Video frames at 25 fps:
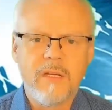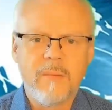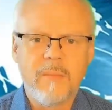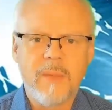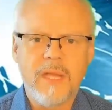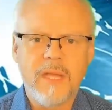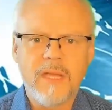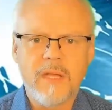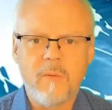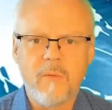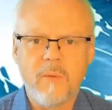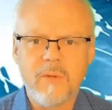
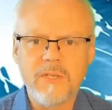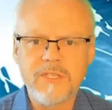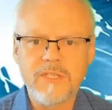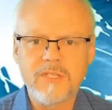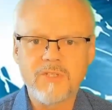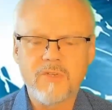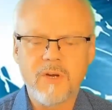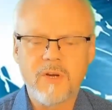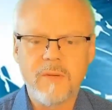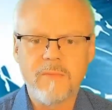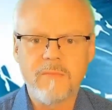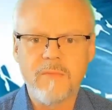meaning that once
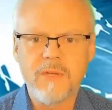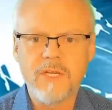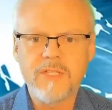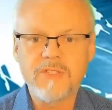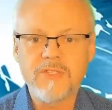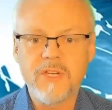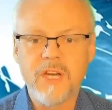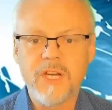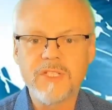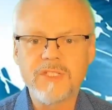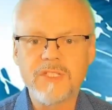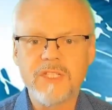the Trump
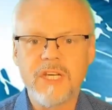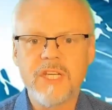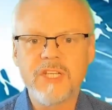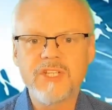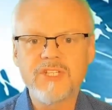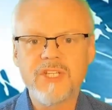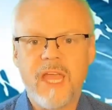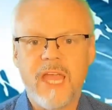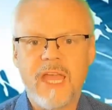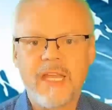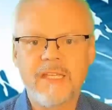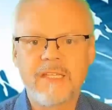administration
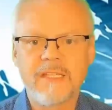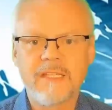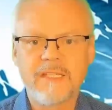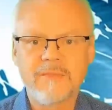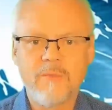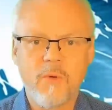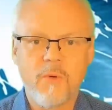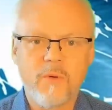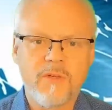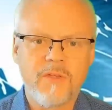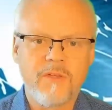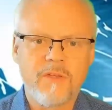initiated its
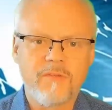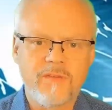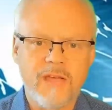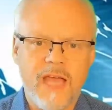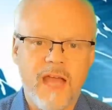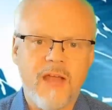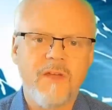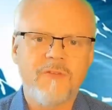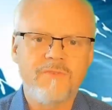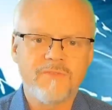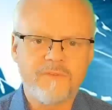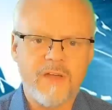punitive
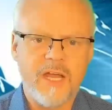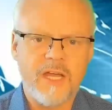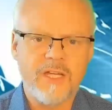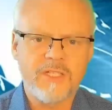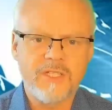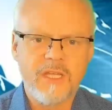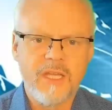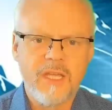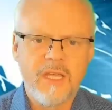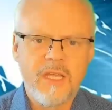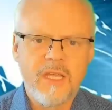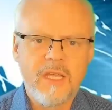tariff
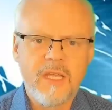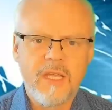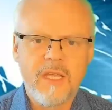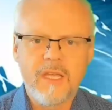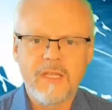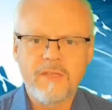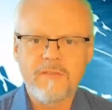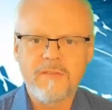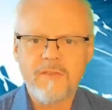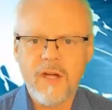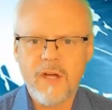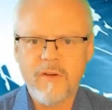strategy,
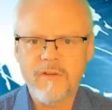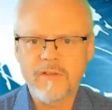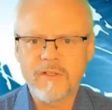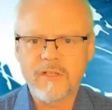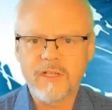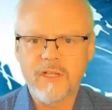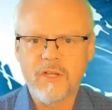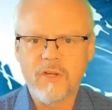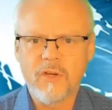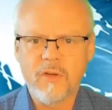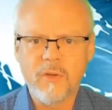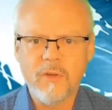South
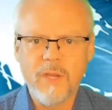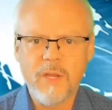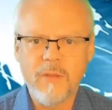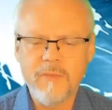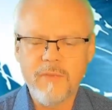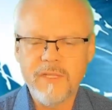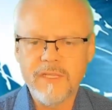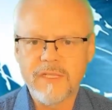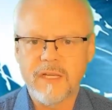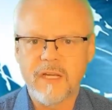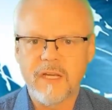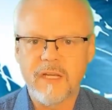Africa had already
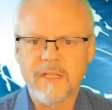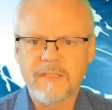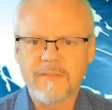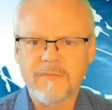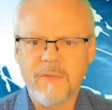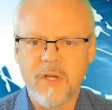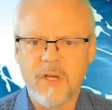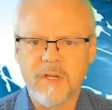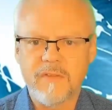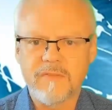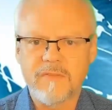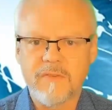mitigated
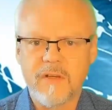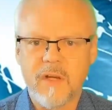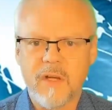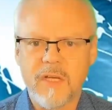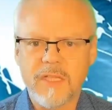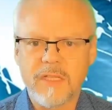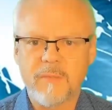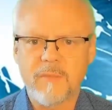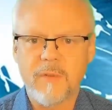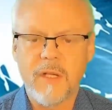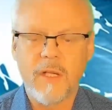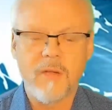much of the
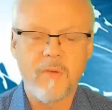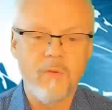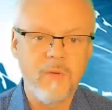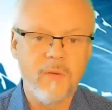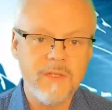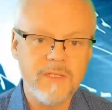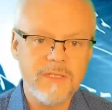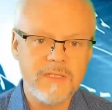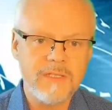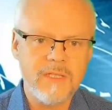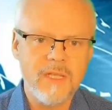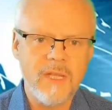anticipated
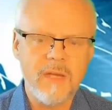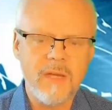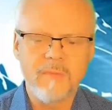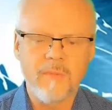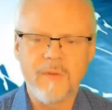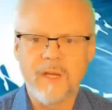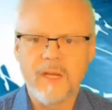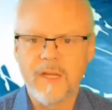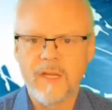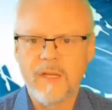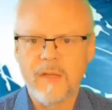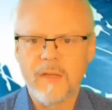risks and
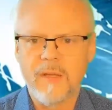impact.